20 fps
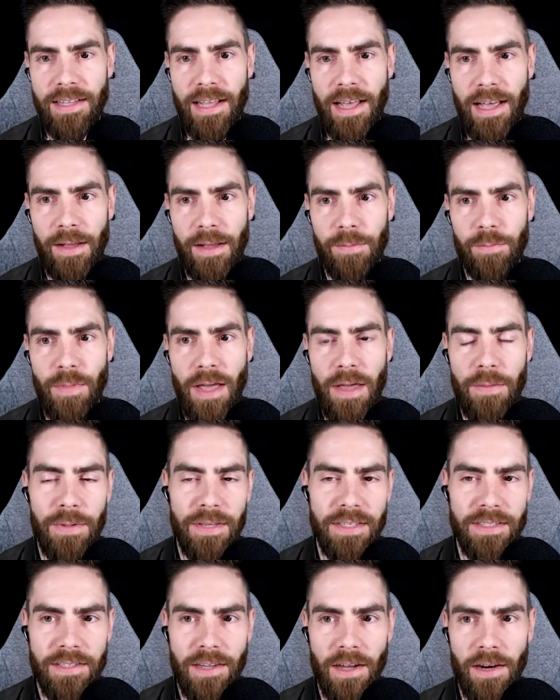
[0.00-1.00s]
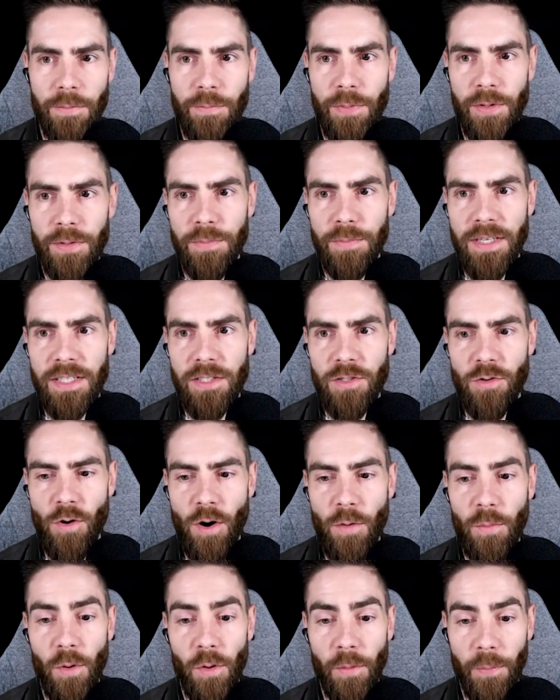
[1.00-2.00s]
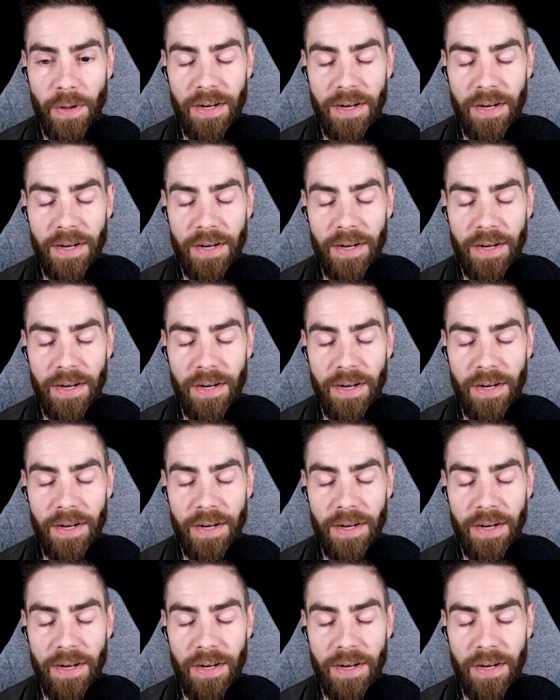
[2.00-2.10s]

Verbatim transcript: them, maybe it's gonna put me in trouble.